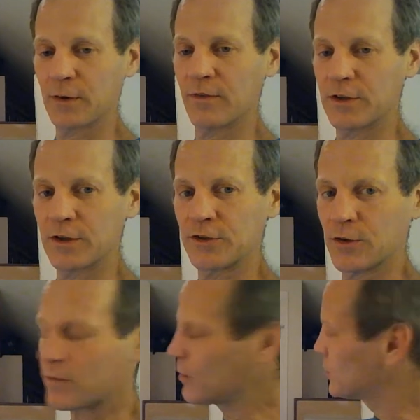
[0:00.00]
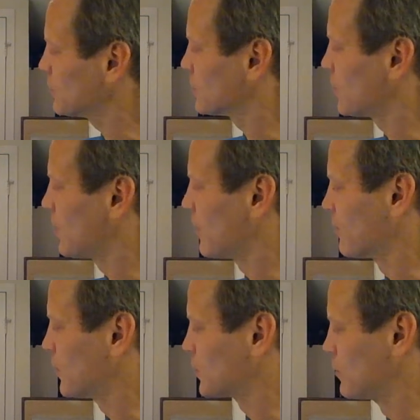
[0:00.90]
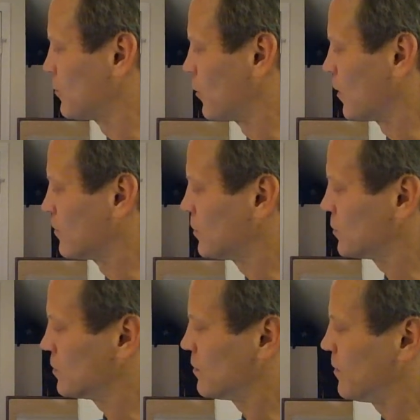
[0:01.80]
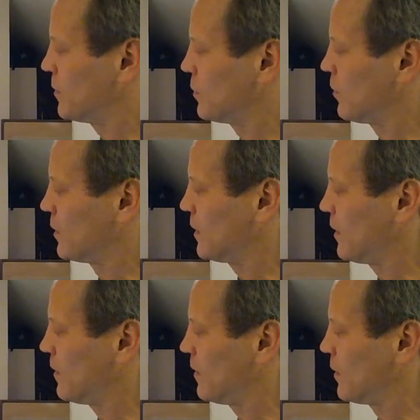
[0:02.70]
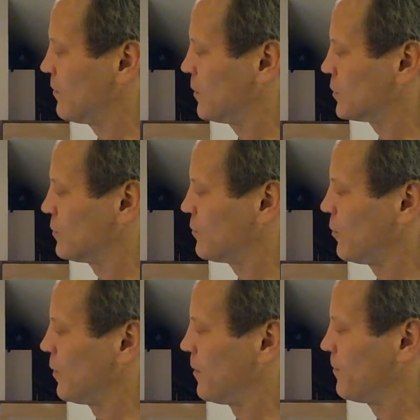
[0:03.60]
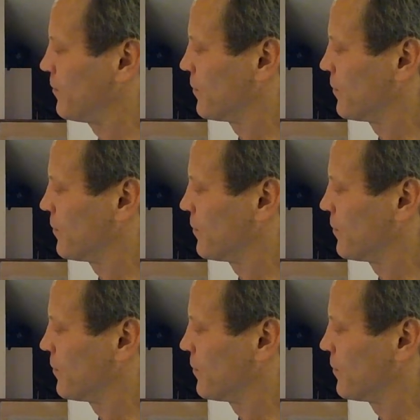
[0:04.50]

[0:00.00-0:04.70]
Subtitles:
of each of these universes is another Vishnu form. So let me do one here, a little Vishnu form.